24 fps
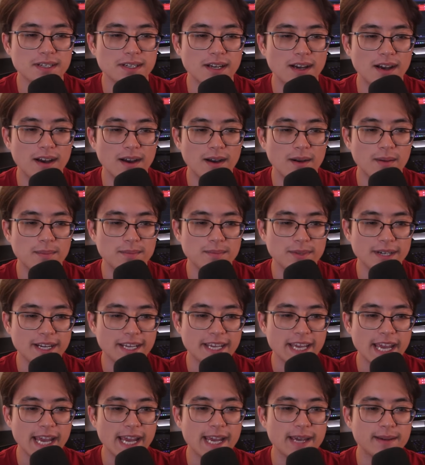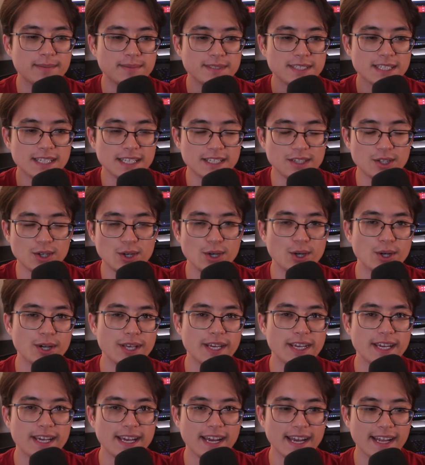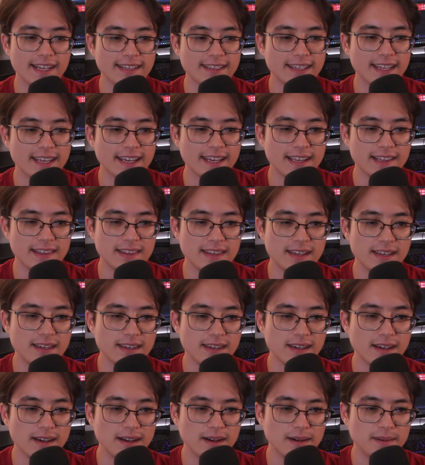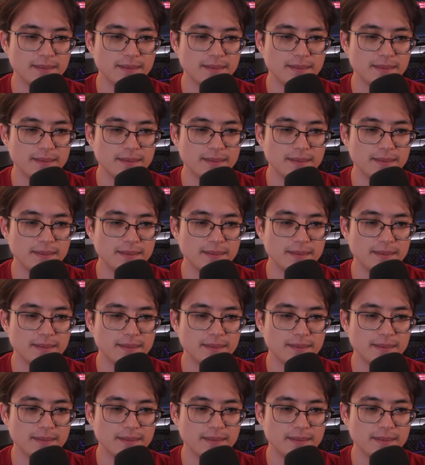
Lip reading: when it came to like the hoodie and like the